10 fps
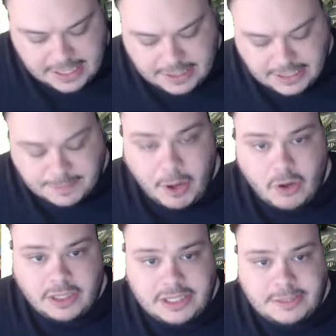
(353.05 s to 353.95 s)
This
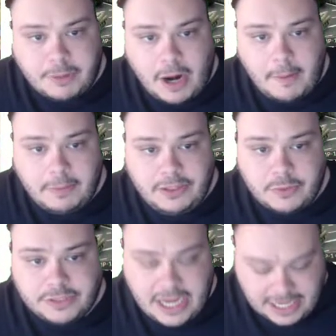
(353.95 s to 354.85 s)
bulk list probably
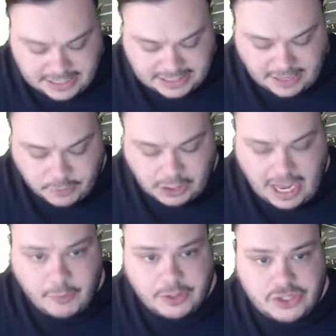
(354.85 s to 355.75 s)
will take several
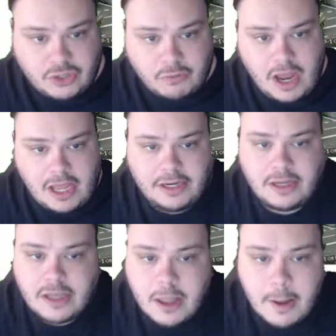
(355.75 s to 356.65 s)
hours to run,
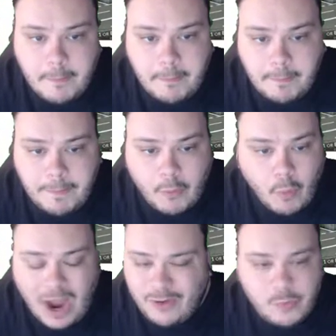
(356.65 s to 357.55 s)
but
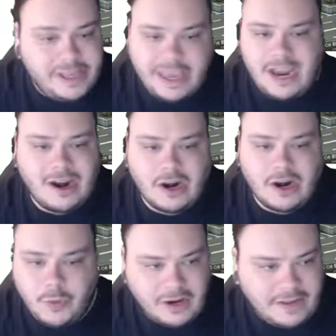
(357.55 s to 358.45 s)
why do we care?
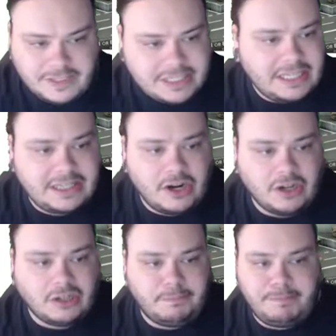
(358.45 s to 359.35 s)
We don't have to sit there
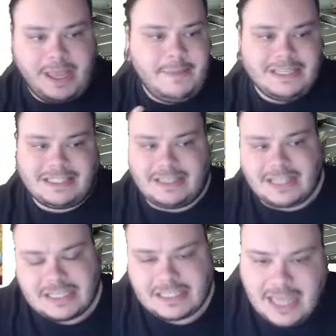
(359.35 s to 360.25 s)
and babysit
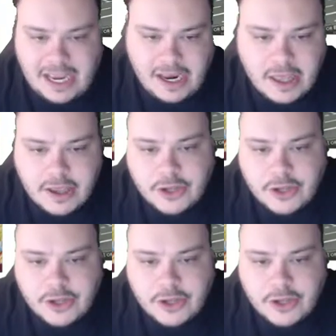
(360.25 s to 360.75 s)
this thing.